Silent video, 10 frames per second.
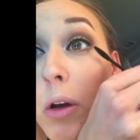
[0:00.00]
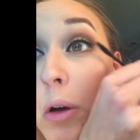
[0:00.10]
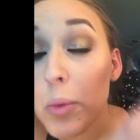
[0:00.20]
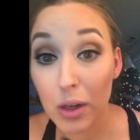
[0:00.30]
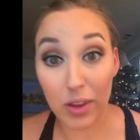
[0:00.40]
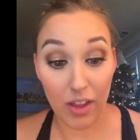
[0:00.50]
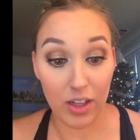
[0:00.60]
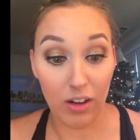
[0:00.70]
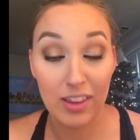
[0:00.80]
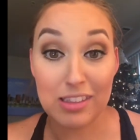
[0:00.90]
I'm working with
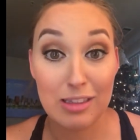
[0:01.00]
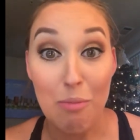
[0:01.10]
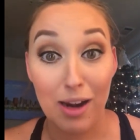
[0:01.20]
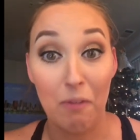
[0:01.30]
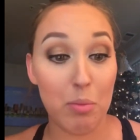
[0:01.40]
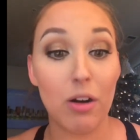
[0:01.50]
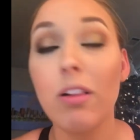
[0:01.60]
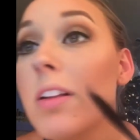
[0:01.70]
nothing here, right? This is the bottom of the barrel.